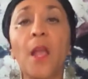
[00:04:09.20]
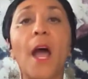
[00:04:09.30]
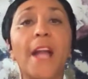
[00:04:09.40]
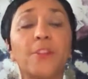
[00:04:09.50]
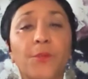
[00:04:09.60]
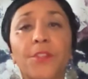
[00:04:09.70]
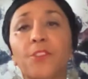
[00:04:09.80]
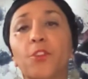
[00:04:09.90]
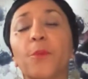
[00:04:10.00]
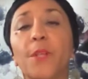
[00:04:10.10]
I know that
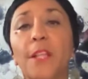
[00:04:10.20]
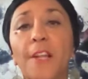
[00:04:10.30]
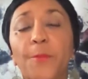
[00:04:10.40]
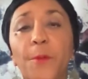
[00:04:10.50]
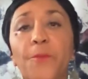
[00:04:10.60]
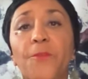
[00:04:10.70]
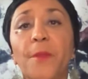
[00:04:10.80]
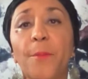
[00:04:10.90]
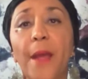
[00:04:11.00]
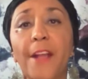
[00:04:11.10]
there's going to be a lot of people from
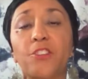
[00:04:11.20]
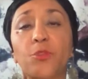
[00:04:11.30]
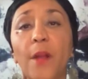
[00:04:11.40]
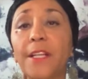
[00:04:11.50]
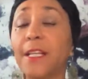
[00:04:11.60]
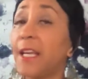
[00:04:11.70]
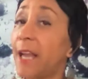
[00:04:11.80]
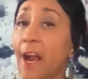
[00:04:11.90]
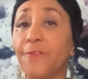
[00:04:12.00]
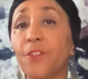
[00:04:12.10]
the past trying to get
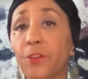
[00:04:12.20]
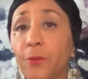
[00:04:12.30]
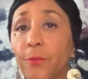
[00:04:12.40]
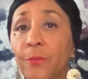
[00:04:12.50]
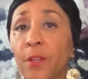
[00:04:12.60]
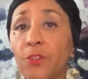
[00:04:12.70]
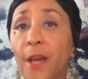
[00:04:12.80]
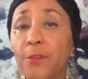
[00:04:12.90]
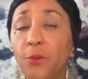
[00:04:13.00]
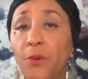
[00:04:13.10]
after you. So I
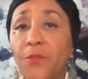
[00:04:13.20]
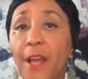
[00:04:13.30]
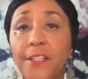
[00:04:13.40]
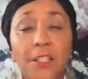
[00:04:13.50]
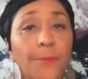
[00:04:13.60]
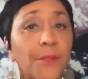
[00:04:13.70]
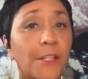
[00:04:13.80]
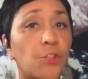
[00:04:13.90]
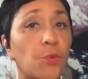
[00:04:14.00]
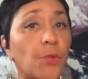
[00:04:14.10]
don't know if that's something
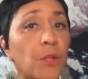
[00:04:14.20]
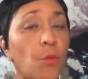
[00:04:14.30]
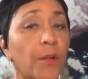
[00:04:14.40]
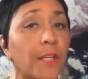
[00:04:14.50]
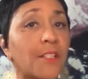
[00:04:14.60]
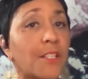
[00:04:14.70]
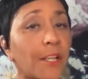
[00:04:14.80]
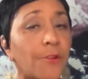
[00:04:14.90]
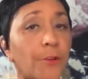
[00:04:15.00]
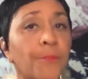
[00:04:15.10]
that you really want to
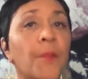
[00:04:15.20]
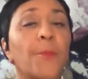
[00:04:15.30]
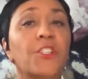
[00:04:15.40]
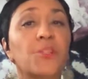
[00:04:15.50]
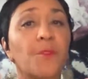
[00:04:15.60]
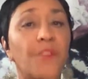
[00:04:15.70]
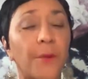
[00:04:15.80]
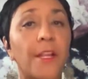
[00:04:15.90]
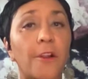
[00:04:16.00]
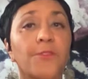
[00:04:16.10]
consider, but just be
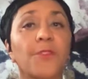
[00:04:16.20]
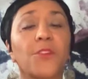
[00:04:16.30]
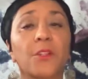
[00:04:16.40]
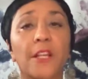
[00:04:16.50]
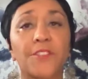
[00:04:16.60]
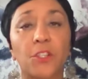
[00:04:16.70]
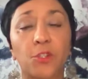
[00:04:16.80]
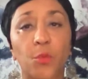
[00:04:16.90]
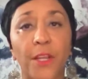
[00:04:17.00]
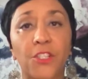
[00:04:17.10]
very careful of your love
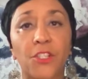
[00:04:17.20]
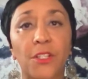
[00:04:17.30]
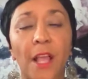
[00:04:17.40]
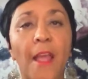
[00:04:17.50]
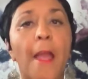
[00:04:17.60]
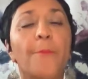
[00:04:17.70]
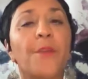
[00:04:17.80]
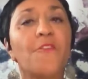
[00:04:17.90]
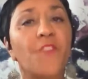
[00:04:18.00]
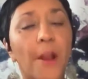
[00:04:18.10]
situations and
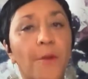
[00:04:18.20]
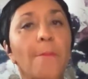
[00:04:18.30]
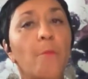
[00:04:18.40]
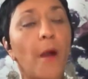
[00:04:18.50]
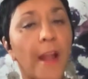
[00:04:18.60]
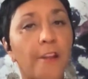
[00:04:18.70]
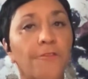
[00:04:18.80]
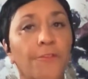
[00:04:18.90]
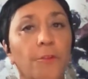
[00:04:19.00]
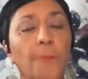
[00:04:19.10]
be very
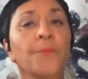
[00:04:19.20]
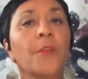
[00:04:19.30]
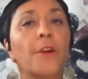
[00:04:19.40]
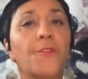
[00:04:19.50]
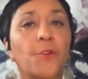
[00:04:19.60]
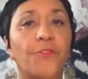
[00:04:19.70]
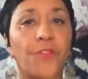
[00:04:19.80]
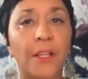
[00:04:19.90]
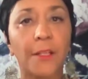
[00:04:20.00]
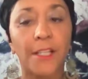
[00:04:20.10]
mindful of your
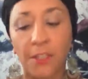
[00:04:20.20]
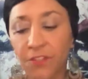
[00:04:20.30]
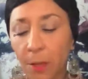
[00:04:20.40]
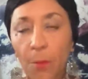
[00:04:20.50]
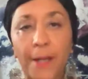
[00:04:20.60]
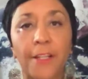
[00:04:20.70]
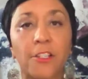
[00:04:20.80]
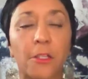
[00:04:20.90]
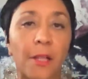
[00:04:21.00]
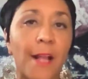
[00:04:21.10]
feelings. If somebody
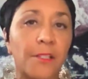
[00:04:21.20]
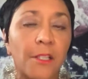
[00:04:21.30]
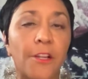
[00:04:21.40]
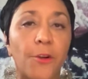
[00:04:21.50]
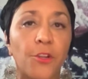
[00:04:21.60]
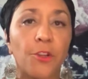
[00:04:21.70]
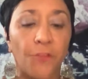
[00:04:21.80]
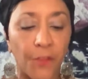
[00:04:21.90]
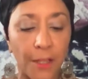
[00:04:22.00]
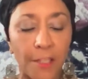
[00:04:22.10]
is constantly hurting your
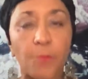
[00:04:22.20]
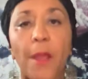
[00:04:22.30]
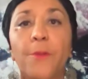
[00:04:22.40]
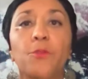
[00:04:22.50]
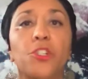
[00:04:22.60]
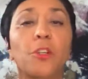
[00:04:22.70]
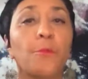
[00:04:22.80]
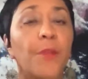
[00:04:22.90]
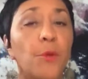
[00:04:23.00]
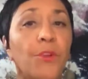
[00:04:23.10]
feelings, maybe you
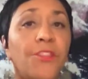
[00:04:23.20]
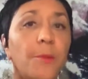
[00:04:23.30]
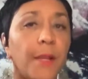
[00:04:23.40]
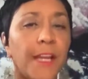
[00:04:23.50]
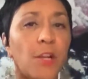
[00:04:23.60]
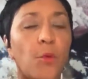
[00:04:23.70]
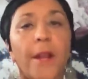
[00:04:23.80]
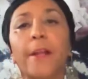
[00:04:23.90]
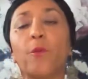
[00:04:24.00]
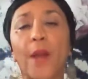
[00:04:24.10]
shouldn't be with them
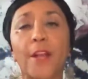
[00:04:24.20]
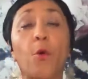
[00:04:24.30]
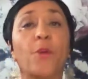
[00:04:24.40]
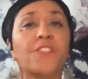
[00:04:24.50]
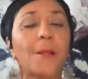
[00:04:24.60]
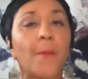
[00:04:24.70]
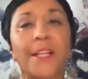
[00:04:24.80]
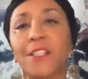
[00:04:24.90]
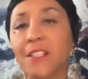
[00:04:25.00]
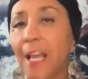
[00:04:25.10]
anyway. Or if
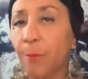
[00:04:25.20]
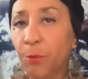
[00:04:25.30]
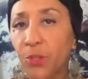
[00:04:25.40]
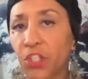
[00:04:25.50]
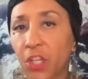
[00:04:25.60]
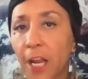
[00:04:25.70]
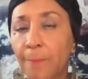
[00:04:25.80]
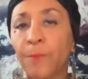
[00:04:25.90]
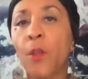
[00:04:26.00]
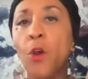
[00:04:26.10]
somebody does not
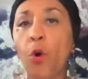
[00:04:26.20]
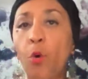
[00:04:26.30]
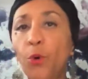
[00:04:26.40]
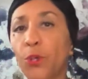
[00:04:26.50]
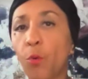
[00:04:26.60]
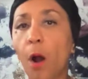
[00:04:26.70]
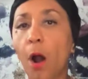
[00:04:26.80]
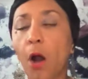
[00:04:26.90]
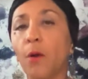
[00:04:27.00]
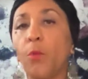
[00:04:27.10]
appreciate who you
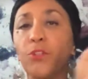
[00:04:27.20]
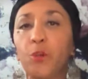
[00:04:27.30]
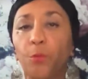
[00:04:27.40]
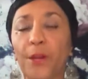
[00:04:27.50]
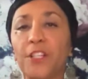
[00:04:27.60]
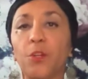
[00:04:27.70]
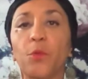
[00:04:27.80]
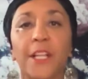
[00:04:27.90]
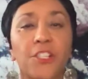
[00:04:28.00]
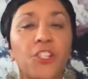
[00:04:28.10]
are or what you bring to the
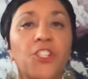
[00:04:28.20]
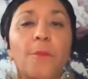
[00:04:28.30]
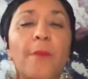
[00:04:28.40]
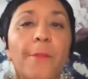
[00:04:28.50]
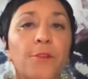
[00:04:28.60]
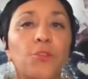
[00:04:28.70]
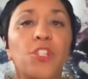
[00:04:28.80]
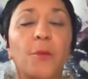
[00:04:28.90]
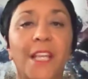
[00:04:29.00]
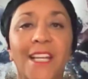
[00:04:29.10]
relationship, maybe you
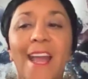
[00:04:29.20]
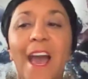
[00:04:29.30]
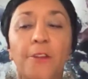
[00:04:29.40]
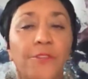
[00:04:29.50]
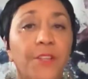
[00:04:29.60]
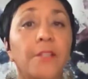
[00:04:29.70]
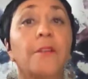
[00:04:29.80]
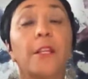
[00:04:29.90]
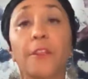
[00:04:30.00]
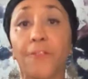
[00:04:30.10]
should get out of
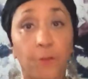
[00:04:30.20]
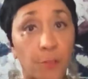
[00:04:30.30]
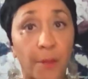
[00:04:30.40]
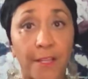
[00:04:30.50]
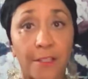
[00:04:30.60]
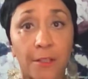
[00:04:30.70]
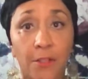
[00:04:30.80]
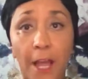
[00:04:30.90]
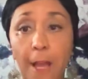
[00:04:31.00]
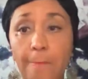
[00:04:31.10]
it in the first place,
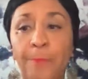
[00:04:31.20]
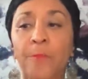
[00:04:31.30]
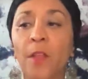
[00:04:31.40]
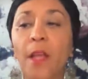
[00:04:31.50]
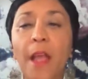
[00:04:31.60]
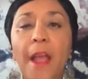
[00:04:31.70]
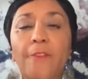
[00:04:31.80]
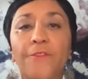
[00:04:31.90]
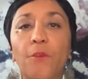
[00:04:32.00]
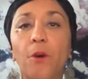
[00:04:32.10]
okay?
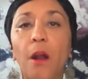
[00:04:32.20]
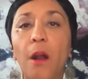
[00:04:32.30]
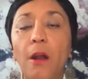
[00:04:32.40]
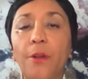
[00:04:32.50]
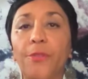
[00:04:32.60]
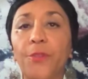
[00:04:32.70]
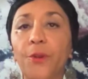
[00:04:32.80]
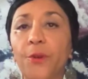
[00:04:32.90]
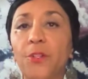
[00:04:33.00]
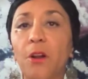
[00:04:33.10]
And for our
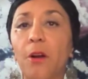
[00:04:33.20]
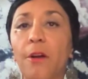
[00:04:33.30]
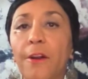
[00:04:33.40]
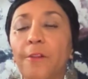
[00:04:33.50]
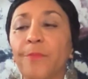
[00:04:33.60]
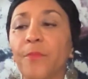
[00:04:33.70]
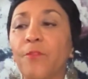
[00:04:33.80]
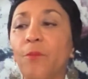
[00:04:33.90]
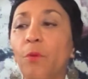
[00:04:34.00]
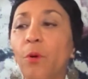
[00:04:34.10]
third card
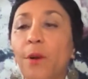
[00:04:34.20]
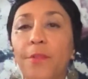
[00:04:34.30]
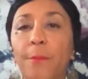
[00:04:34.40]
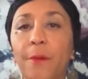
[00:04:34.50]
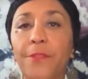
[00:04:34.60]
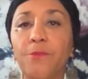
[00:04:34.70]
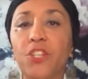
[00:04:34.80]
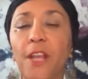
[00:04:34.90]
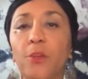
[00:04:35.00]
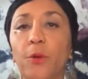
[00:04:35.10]
for the month of
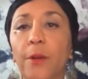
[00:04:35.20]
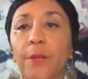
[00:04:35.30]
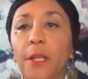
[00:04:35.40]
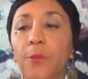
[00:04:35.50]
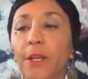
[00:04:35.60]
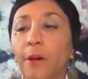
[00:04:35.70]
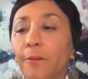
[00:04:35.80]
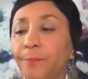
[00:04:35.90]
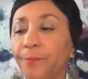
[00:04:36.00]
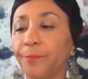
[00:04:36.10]
January, here we
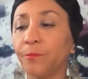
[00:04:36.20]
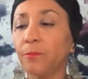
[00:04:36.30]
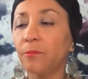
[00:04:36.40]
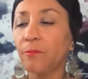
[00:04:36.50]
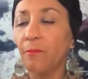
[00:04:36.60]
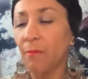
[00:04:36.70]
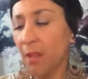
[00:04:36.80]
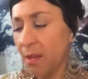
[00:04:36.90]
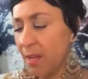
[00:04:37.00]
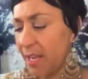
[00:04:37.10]
go,
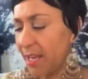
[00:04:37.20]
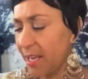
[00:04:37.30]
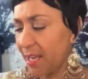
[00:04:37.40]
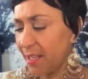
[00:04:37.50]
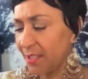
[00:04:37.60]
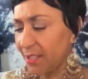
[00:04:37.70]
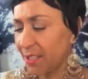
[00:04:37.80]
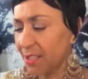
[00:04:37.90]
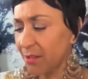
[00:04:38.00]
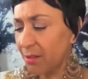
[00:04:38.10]

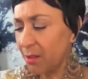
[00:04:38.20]
is...